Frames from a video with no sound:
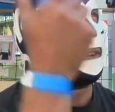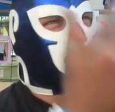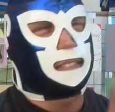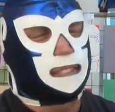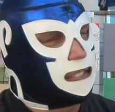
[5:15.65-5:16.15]
what
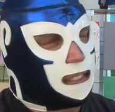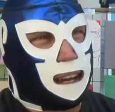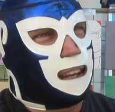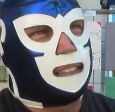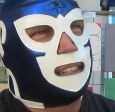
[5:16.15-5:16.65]

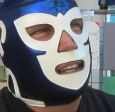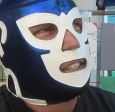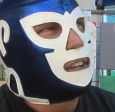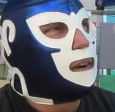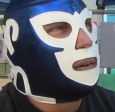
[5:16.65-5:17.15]

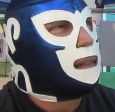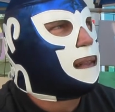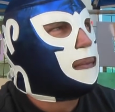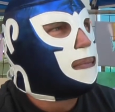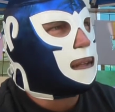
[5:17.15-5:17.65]
so,
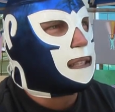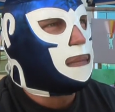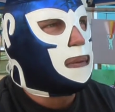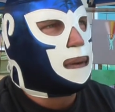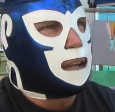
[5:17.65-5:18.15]
but
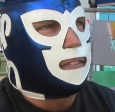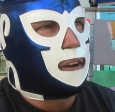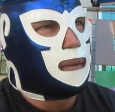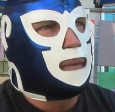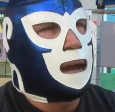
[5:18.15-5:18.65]
some people get
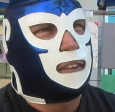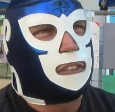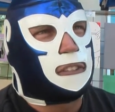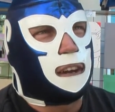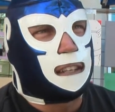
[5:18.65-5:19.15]
very mad if
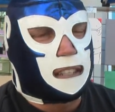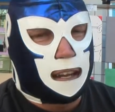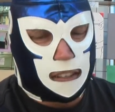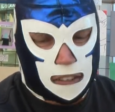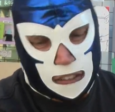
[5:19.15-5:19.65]
there's not a
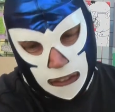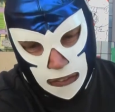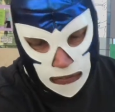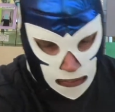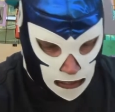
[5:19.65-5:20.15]
title. So,
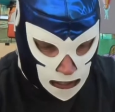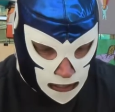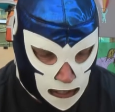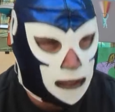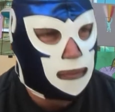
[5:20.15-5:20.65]

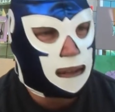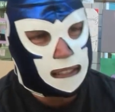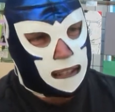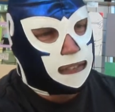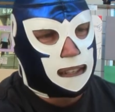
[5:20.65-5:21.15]
but
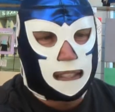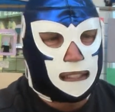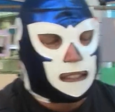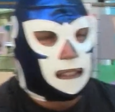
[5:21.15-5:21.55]
stuff like this. No,